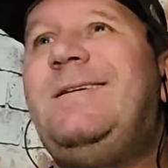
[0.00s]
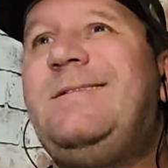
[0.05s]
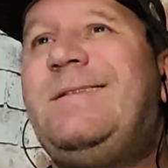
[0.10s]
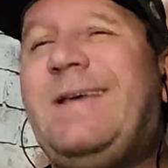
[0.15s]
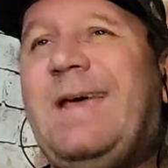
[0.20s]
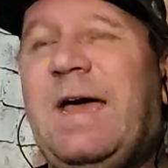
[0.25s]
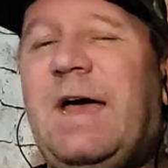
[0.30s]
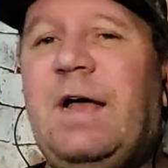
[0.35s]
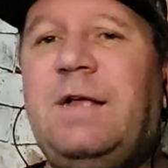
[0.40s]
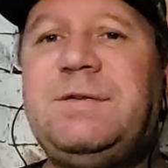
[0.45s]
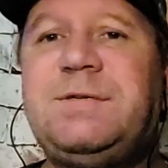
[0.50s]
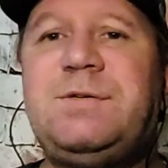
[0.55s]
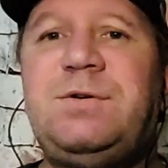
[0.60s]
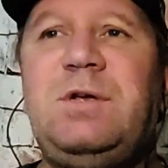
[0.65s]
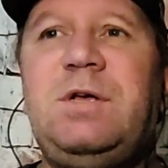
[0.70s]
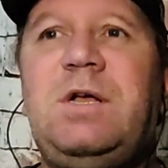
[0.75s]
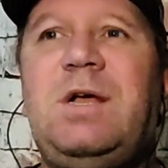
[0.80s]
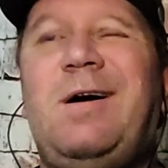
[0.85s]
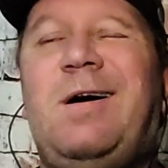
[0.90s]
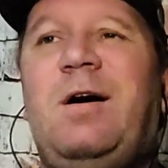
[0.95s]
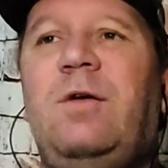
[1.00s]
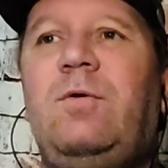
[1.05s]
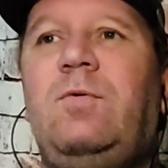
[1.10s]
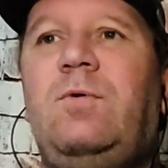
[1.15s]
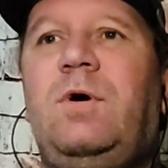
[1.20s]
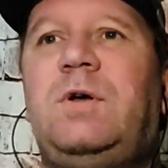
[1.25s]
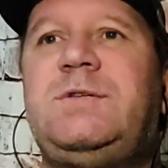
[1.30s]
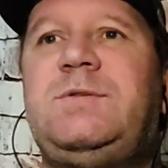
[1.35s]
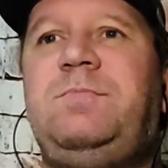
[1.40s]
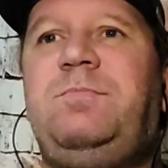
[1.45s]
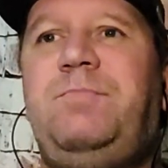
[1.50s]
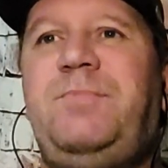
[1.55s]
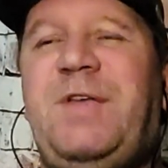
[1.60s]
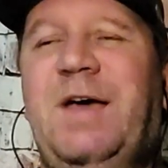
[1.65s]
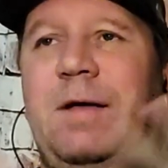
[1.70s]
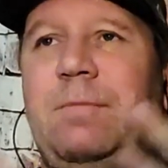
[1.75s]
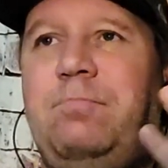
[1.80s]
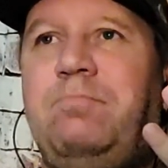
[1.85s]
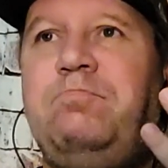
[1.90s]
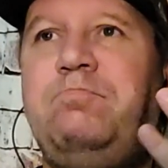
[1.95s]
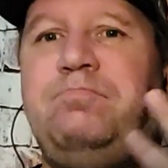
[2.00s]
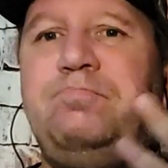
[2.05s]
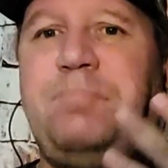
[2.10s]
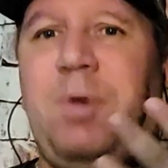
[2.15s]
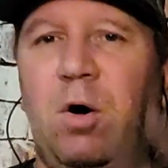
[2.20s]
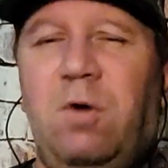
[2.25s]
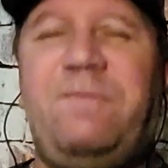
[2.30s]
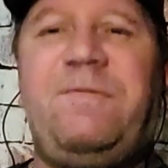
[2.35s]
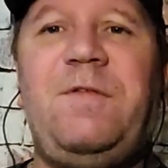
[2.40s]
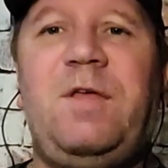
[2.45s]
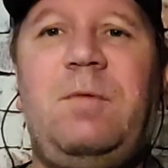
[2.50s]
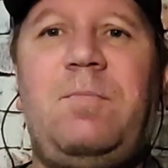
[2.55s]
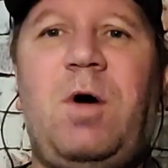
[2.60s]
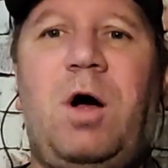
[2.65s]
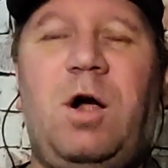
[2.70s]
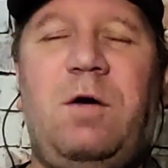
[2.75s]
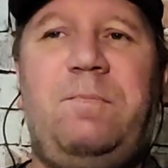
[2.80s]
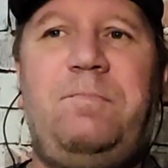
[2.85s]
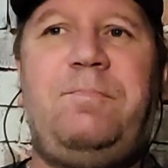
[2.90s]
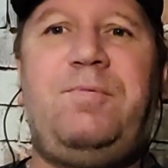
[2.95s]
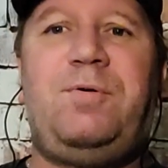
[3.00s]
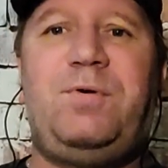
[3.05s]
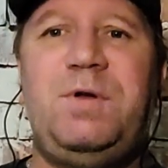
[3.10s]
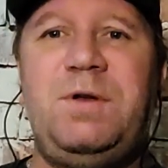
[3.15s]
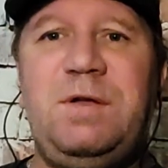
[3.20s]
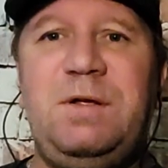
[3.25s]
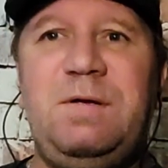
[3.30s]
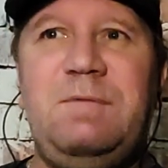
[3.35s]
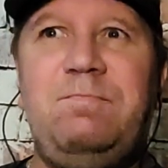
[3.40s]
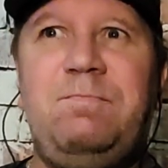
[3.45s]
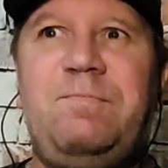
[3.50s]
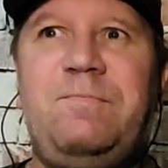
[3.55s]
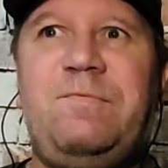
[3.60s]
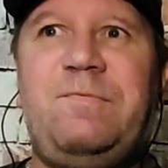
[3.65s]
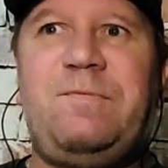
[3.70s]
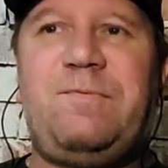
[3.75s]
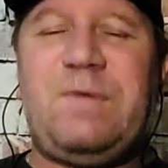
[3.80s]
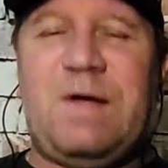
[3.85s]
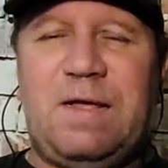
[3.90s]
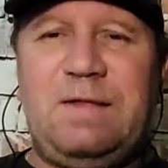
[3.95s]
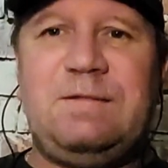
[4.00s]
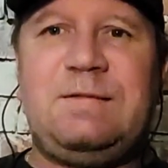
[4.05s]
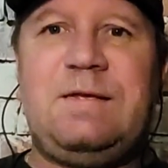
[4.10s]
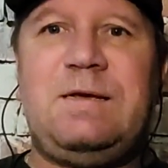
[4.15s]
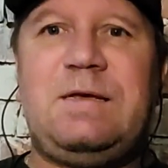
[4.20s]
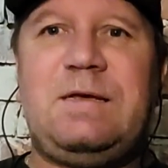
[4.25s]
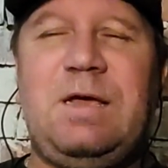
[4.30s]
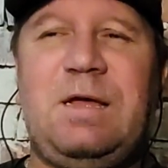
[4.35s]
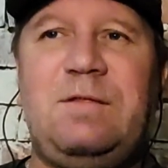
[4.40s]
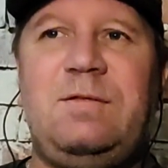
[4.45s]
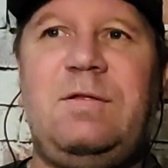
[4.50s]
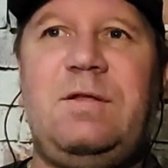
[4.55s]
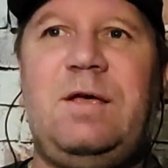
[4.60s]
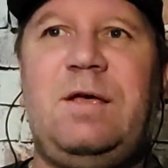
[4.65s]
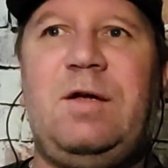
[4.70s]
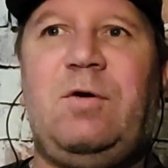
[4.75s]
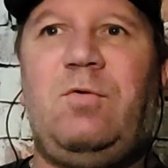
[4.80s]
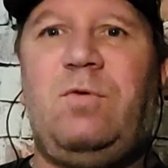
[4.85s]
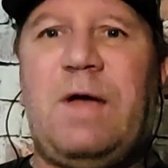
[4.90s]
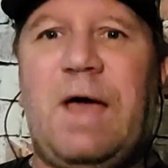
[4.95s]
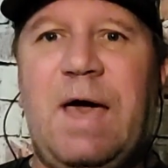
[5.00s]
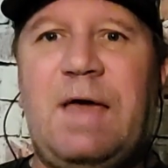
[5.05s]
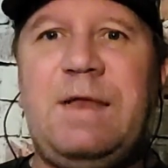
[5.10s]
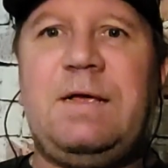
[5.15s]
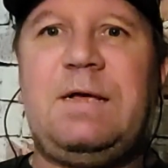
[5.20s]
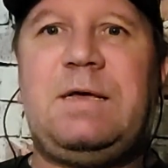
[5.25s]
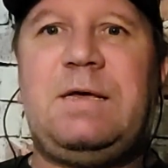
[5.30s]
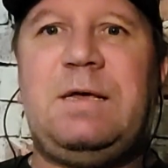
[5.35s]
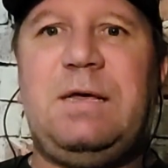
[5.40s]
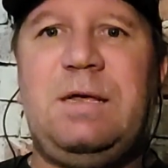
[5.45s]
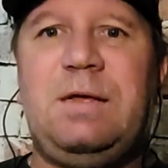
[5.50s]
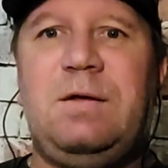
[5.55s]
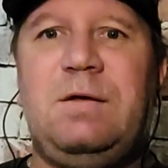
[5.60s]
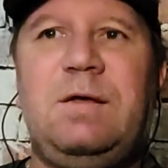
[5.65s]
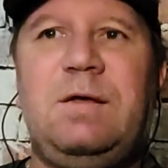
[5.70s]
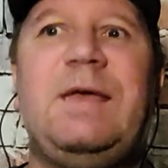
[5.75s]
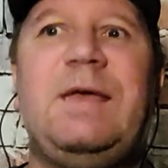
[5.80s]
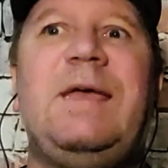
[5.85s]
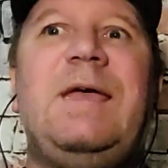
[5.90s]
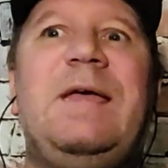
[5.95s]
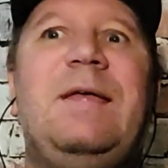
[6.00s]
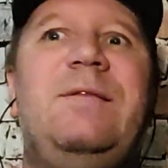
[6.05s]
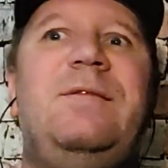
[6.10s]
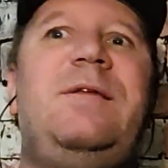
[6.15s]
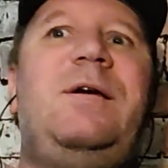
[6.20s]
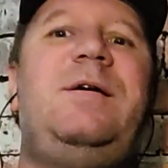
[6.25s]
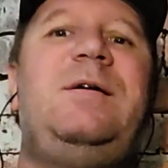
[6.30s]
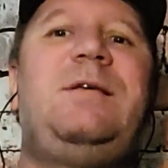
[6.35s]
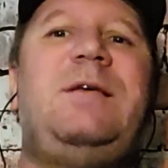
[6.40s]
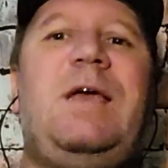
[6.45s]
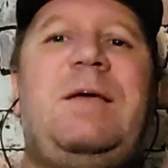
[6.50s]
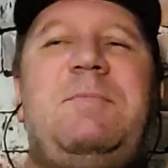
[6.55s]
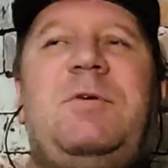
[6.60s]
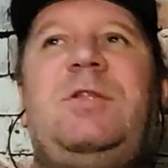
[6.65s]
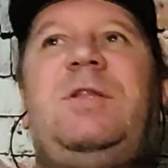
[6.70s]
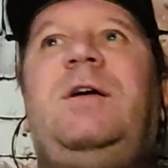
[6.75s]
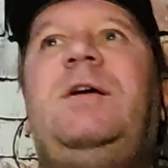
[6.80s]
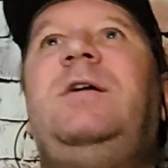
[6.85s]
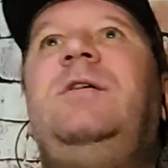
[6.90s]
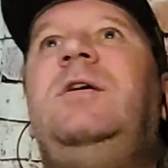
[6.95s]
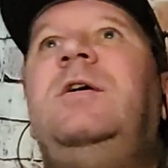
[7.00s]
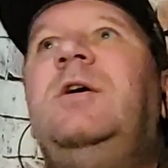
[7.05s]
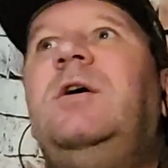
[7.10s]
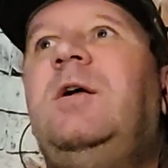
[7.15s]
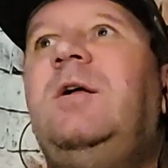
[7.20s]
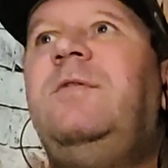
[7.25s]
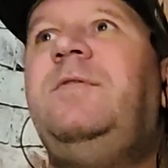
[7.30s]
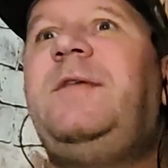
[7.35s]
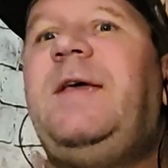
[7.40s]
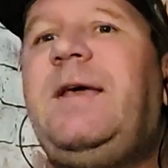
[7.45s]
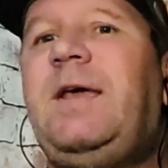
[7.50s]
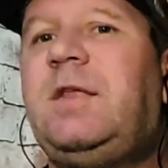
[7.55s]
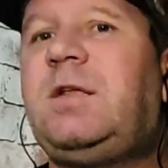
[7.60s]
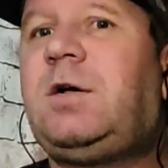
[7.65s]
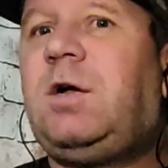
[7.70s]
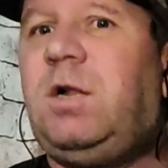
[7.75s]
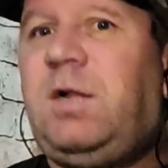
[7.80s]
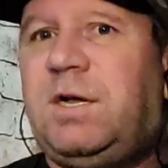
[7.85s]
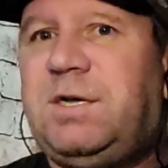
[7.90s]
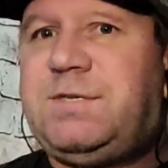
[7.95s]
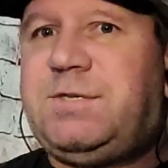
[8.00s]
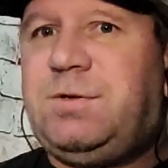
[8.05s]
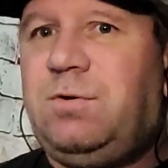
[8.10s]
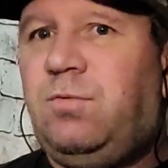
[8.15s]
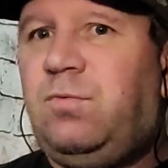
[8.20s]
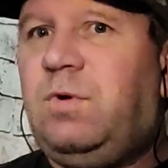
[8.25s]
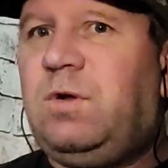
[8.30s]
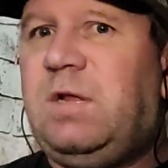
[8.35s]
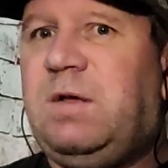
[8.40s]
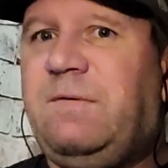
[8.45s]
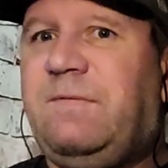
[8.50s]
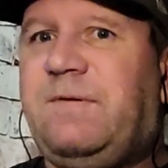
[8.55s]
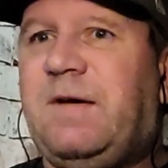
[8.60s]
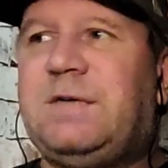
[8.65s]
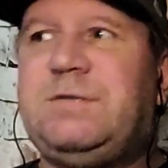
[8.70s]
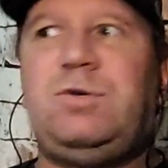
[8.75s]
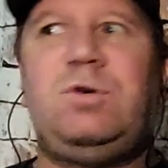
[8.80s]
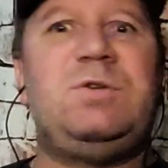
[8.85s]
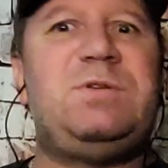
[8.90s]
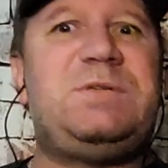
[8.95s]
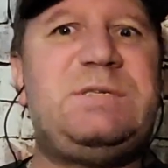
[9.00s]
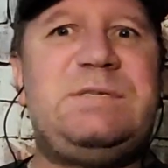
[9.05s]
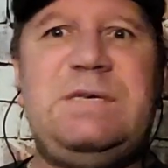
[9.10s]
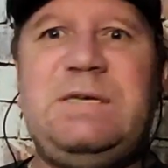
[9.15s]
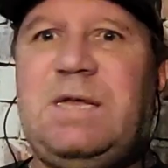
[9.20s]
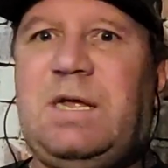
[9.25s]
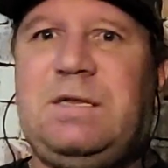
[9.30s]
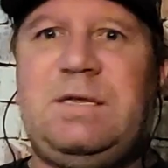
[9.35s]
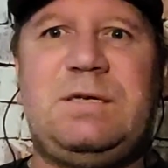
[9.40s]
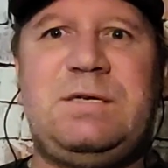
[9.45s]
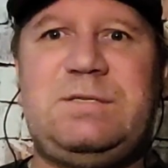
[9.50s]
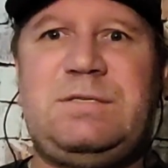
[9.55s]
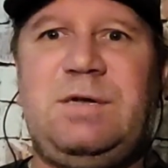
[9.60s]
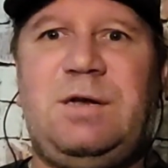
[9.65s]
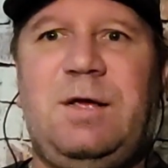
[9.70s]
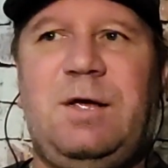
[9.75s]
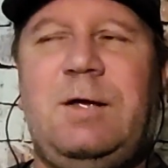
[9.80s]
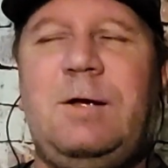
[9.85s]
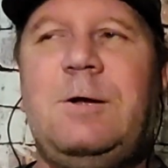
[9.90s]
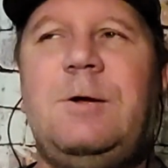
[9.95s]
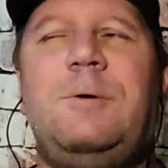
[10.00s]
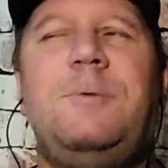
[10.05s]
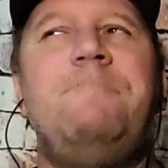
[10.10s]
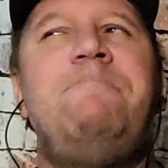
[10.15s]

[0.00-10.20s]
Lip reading: The answer he got was that both of them are pretty frantic and erratic in their game, and they get clustered really fast. You could see that yesterday.